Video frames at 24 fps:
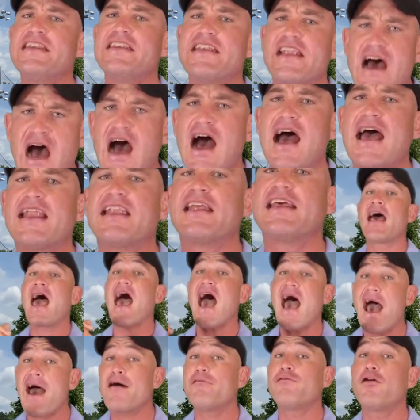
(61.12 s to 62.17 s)
not
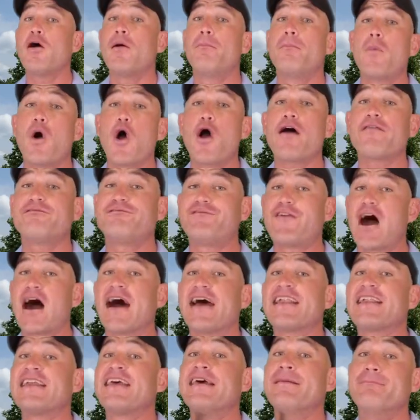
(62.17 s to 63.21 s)
have more
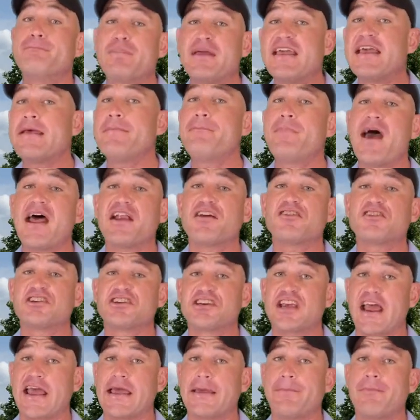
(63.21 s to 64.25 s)
fun, be in better
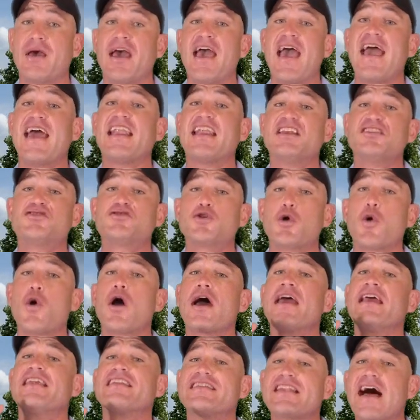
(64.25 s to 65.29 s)
shape, and
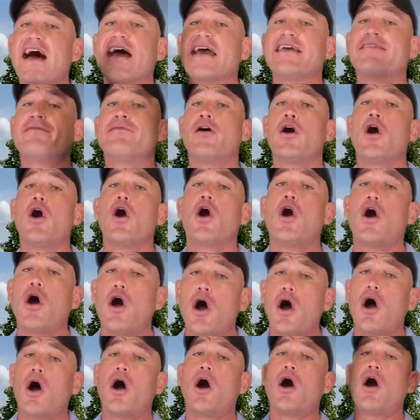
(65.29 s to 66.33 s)
enjoy life
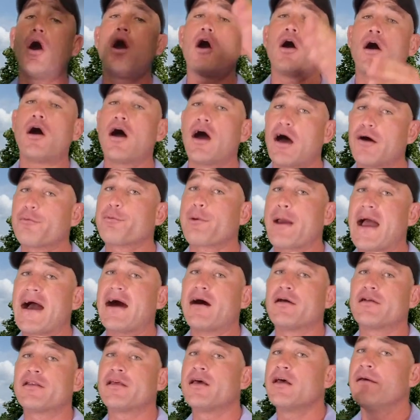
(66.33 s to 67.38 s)
all
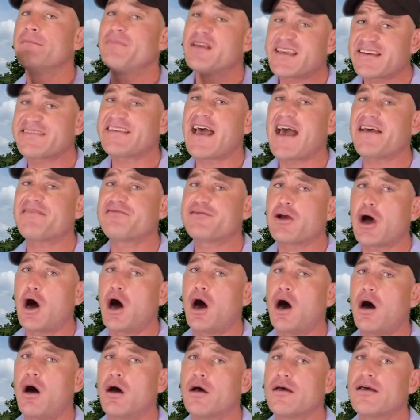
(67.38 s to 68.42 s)
around? Because after
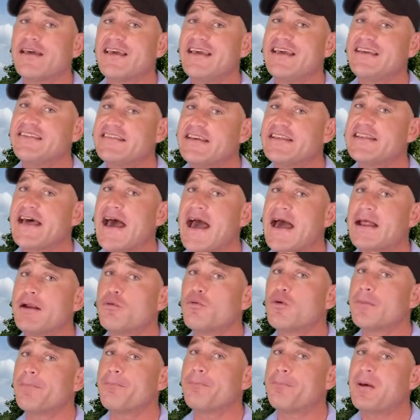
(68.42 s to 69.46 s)
all, isn't that
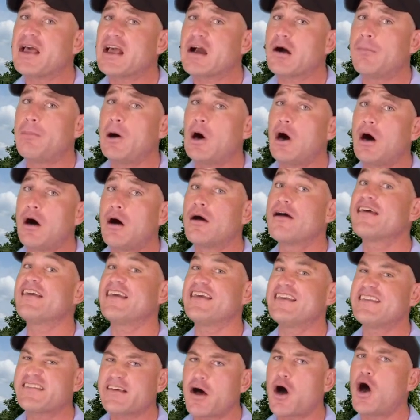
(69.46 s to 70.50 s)
what pickleball
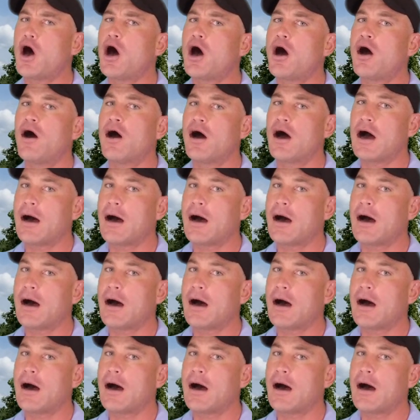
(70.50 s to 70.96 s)
is all